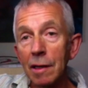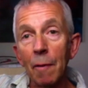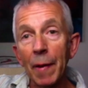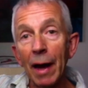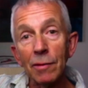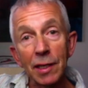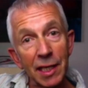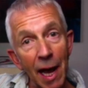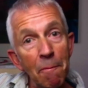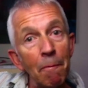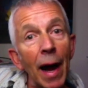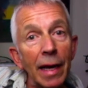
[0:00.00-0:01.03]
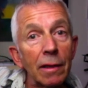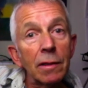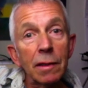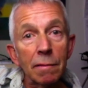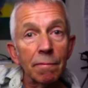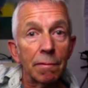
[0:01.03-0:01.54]
about 10
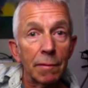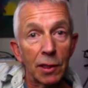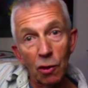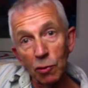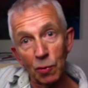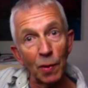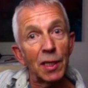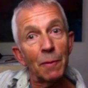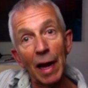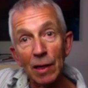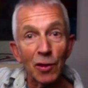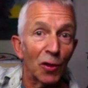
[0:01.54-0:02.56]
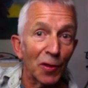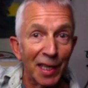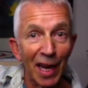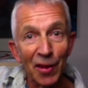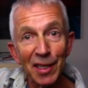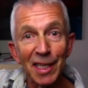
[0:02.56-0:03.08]
miles, so 20 miles
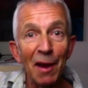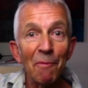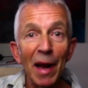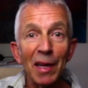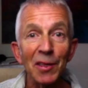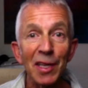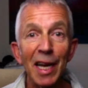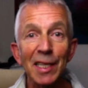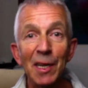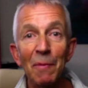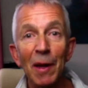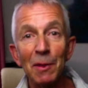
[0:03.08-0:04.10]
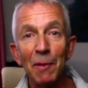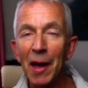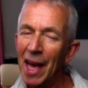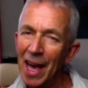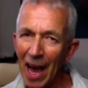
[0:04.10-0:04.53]
altogether, 10 miles there, 10 miles back.